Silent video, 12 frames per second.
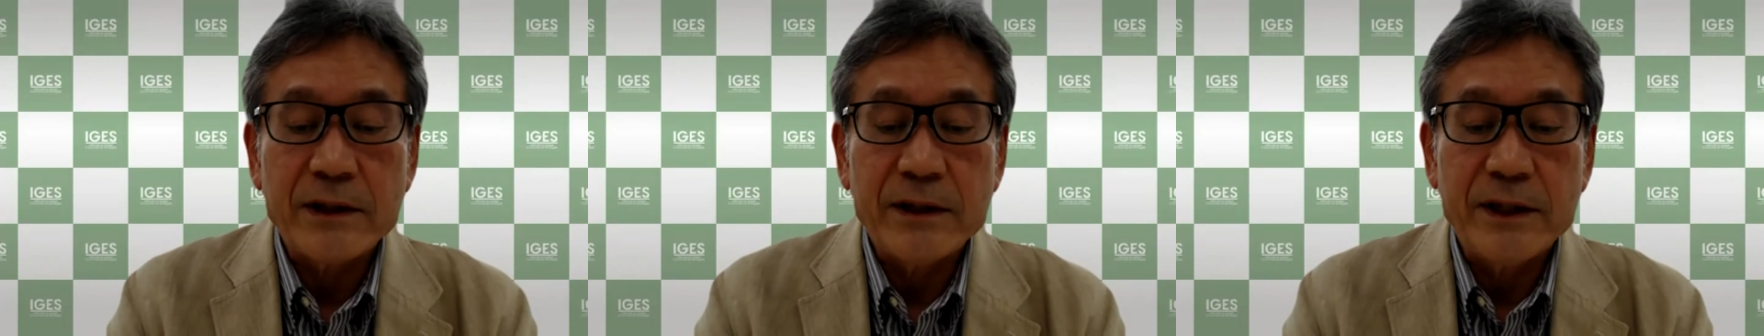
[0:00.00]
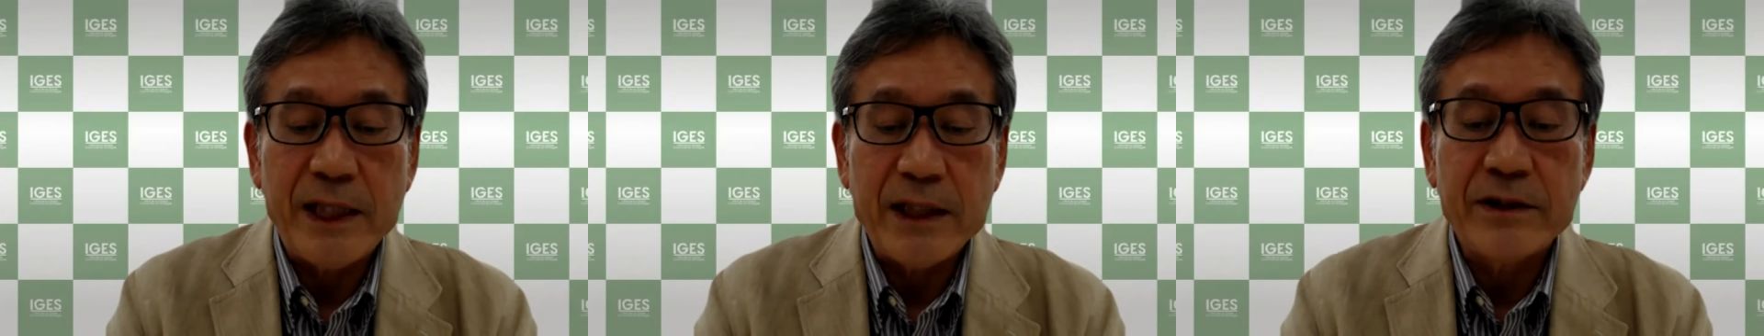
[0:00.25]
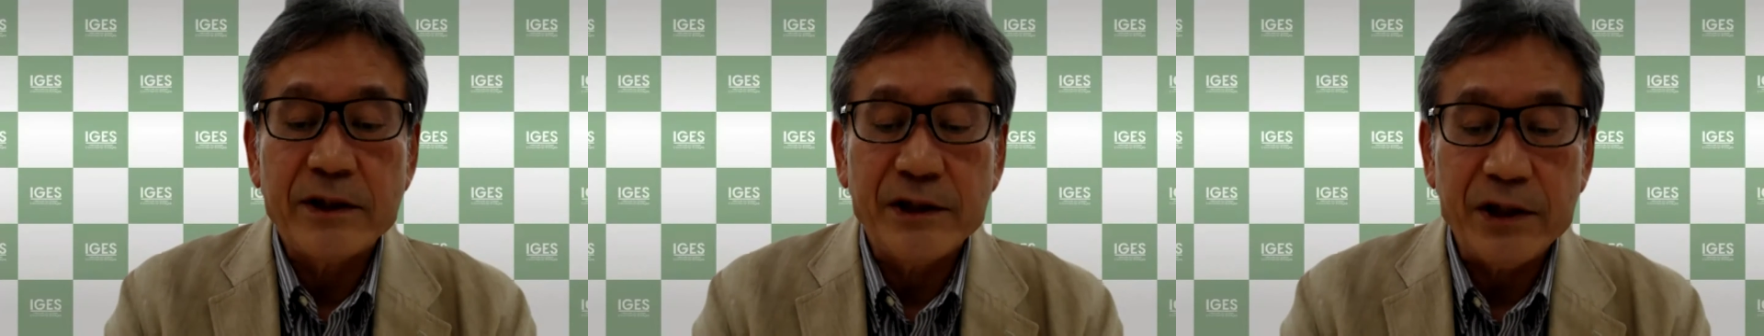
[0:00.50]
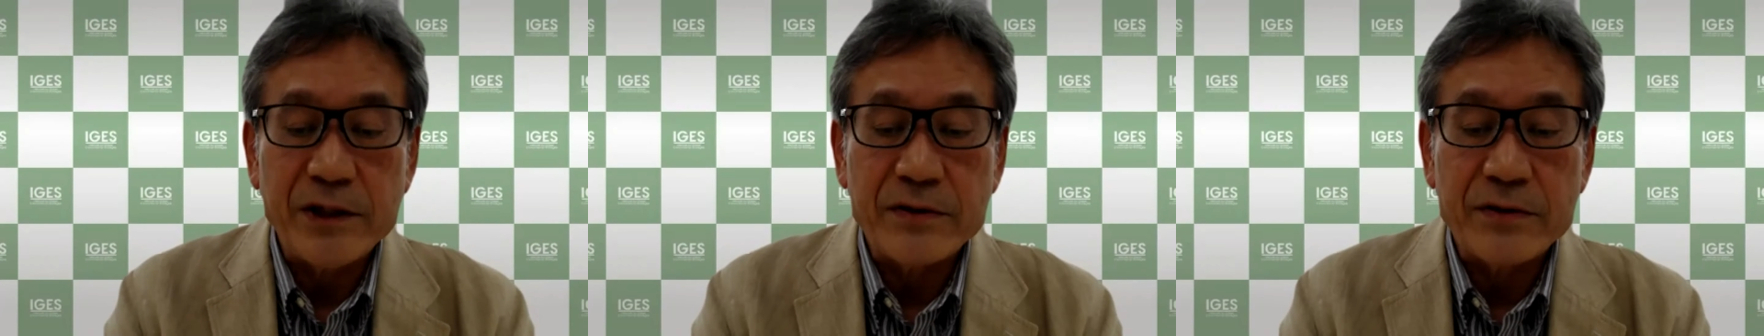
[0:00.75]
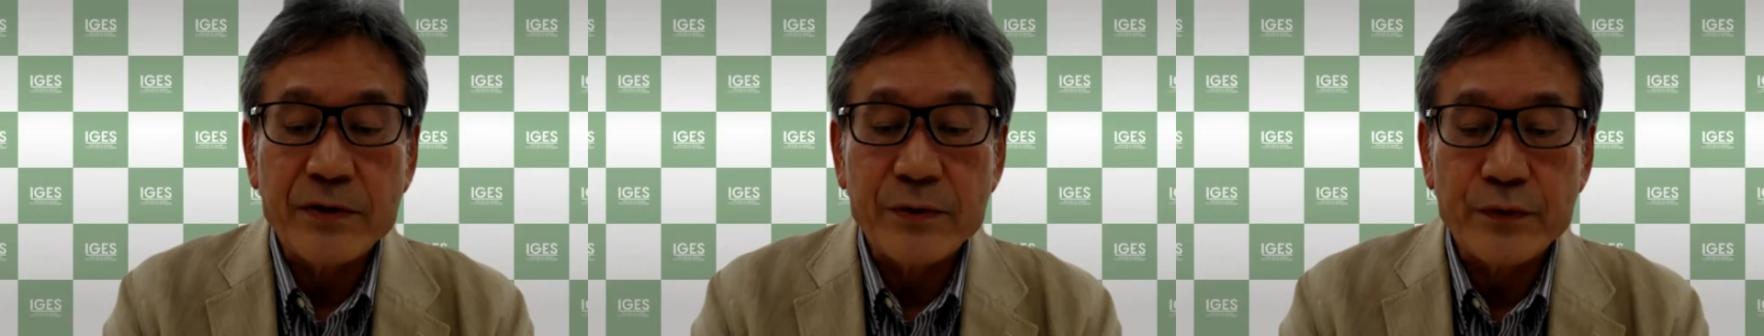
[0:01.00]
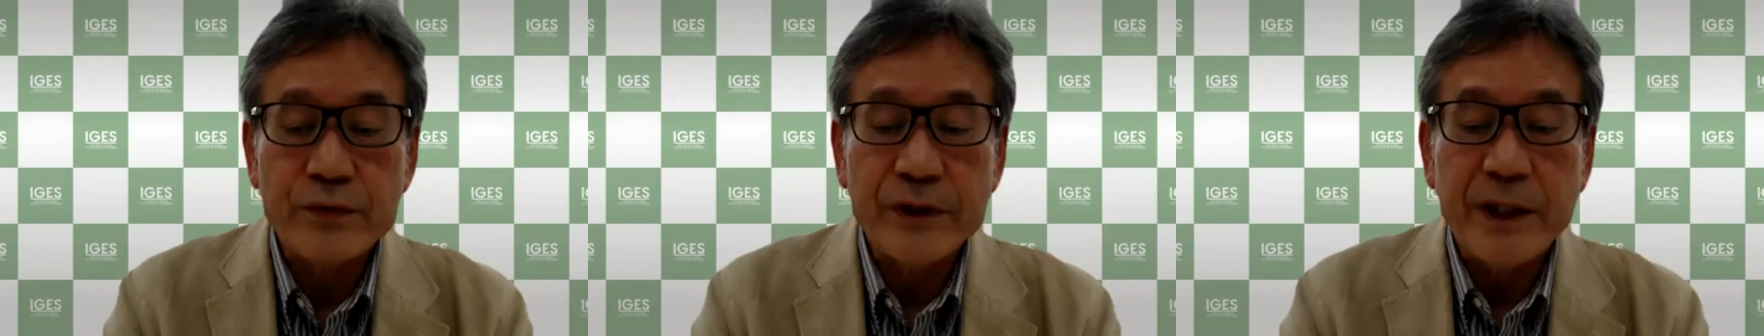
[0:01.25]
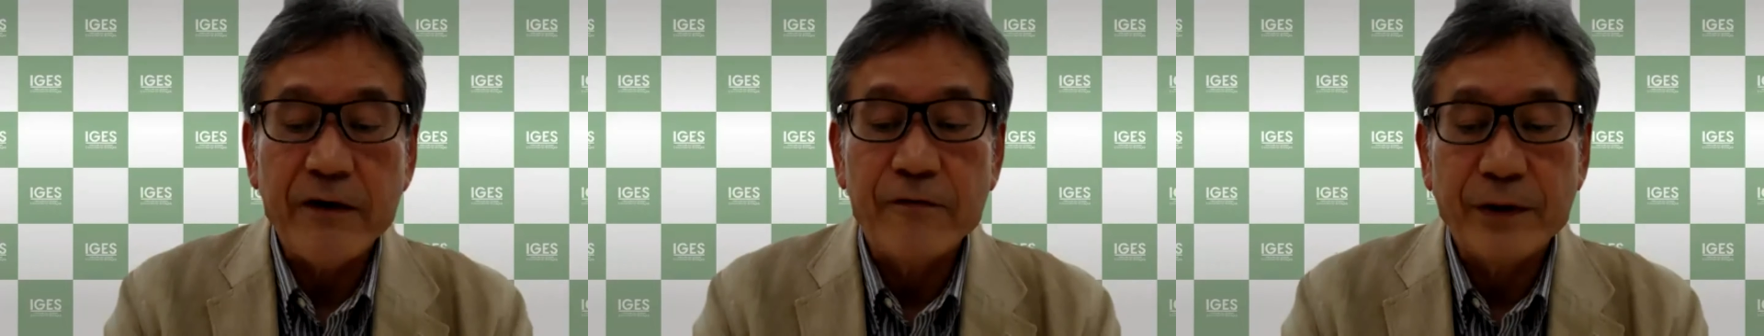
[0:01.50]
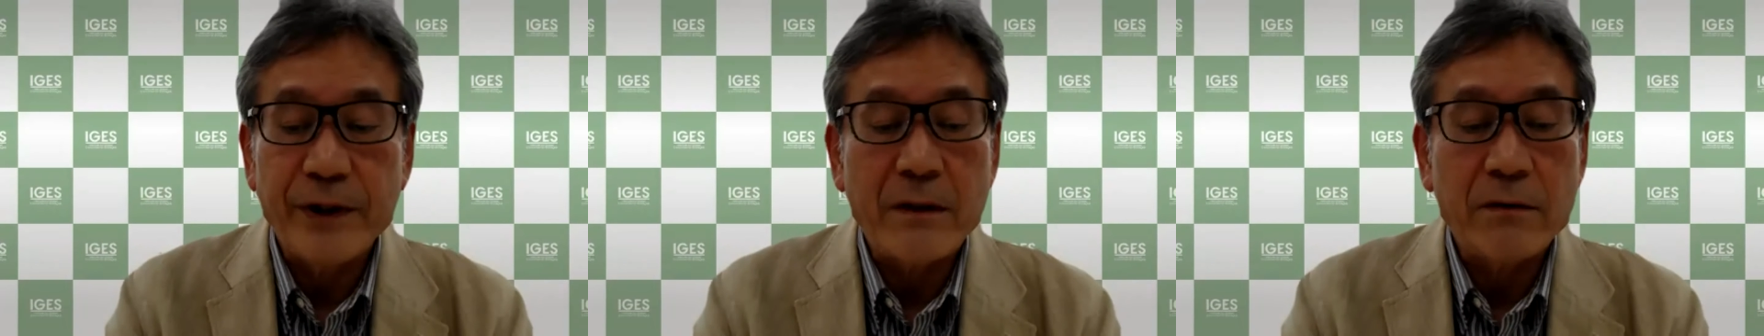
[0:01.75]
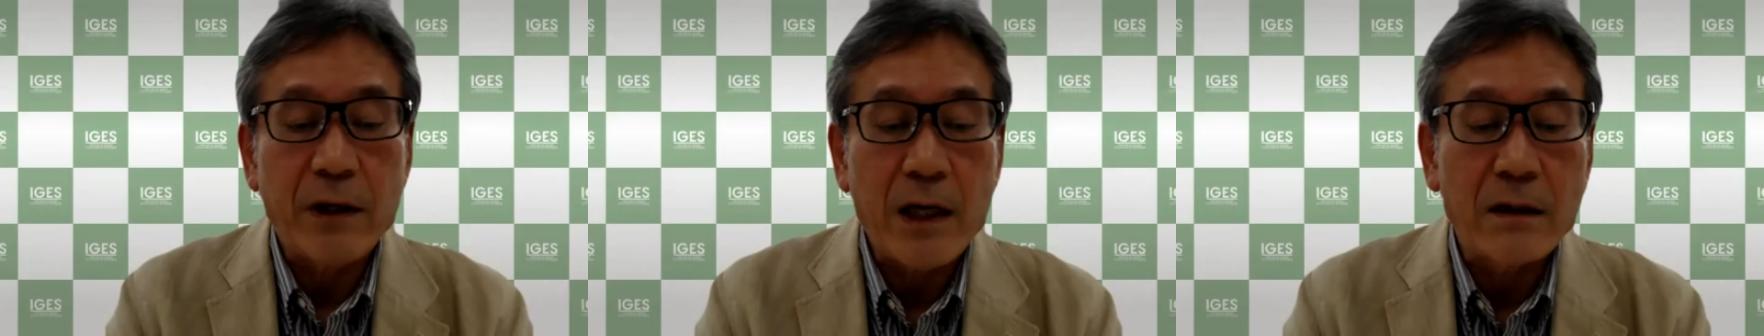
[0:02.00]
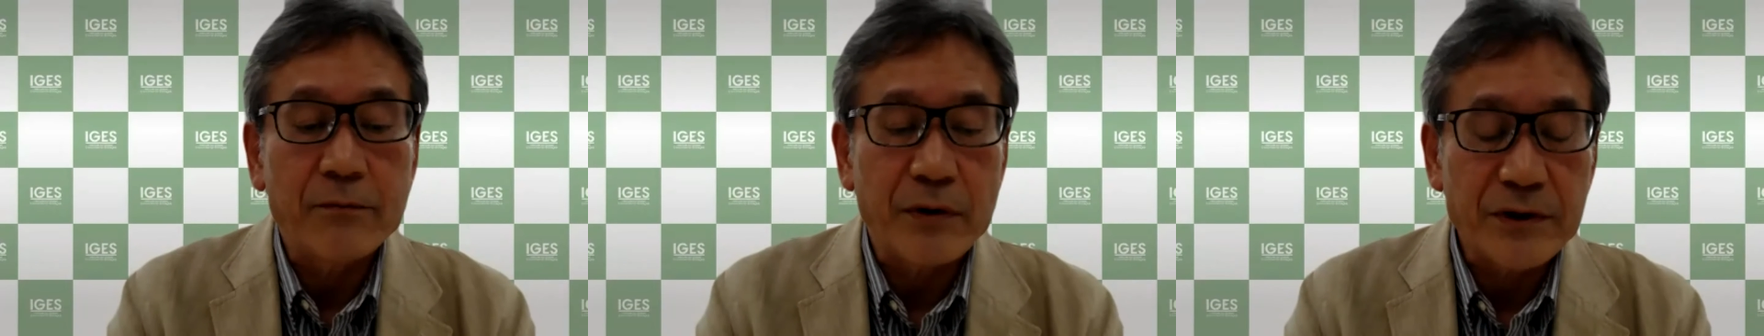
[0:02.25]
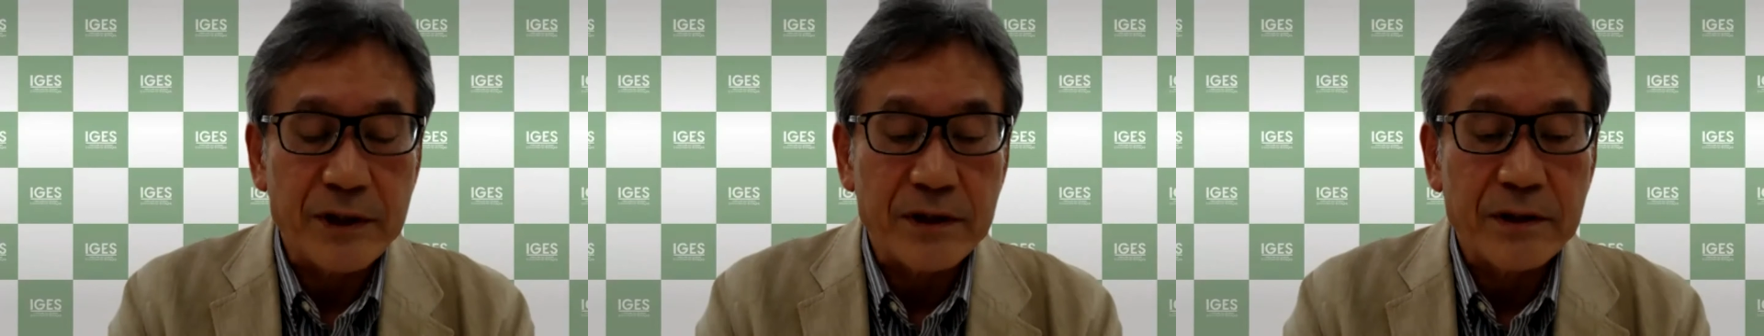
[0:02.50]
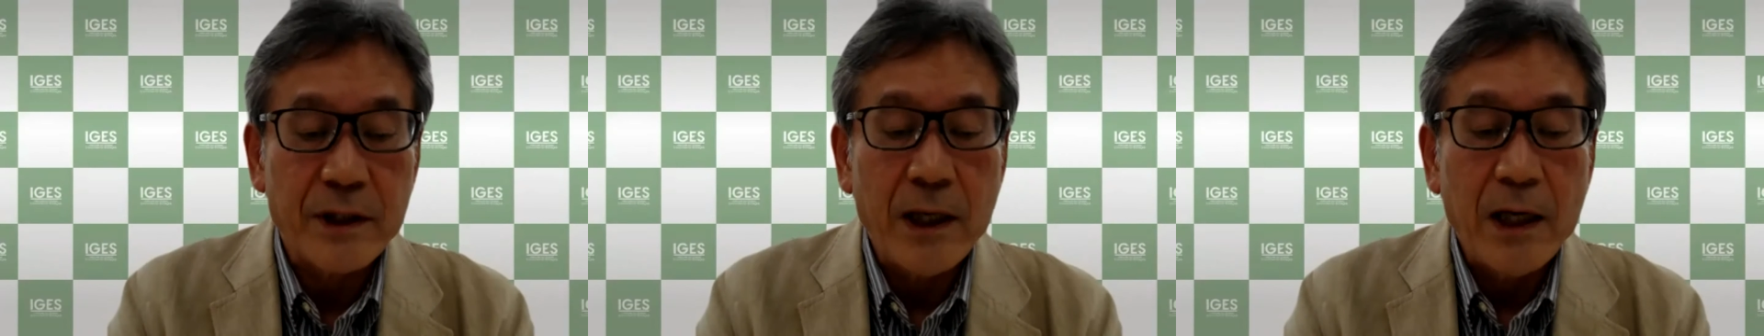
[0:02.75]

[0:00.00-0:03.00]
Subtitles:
the SDGs through the VLR process,